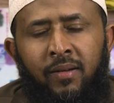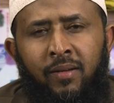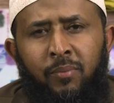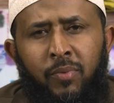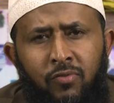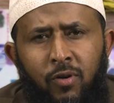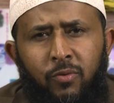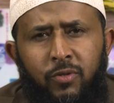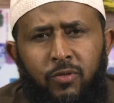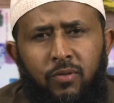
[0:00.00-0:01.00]
Before
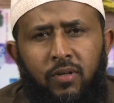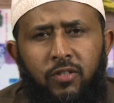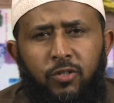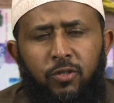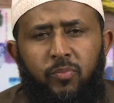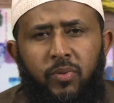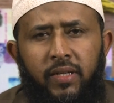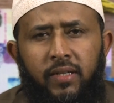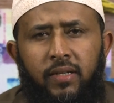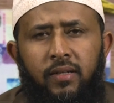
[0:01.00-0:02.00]
we took a short
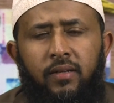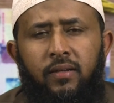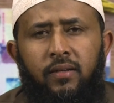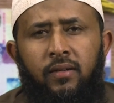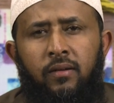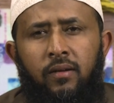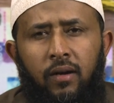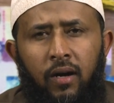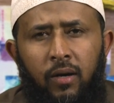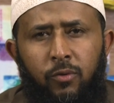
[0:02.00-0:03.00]
break,
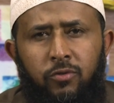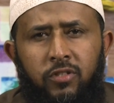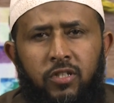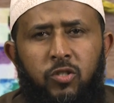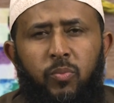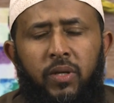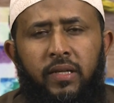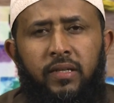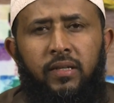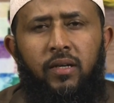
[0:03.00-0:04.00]
I was
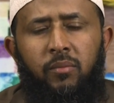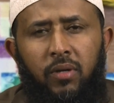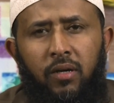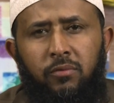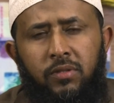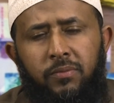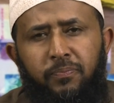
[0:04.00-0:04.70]
explaining about